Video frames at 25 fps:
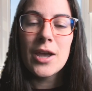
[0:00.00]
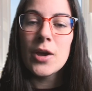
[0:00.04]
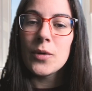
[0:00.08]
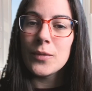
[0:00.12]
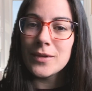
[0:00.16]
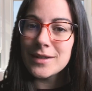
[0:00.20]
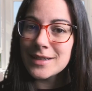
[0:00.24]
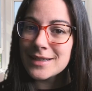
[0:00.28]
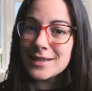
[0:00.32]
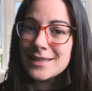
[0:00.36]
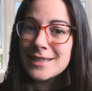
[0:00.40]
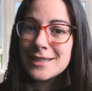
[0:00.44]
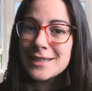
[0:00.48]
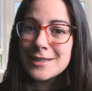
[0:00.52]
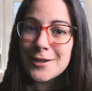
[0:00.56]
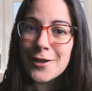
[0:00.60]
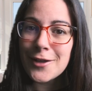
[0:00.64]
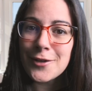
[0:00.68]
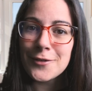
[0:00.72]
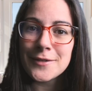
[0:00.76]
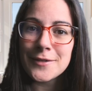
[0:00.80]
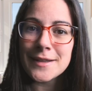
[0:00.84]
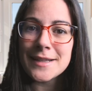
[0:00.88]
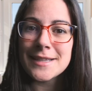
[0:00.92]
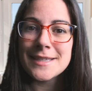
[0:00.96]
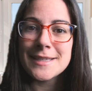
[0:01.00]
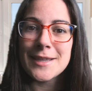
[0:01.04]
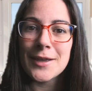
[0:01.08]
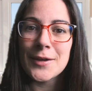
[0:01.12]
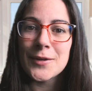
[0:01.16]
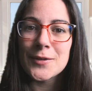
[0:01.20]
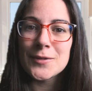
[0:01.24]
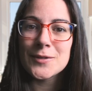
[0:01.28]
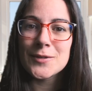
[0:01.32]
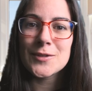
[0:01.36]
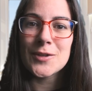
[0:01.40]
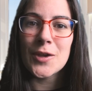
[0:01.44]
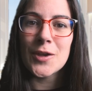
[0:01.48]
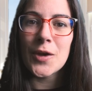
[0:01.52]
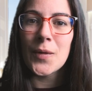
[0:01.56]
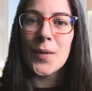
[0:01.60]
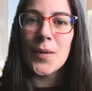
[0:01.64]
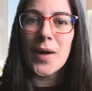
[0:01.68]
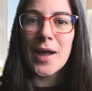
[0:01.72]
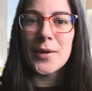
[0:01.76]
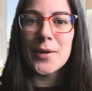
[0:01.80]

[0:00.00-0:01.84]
We did see dolphins, though. So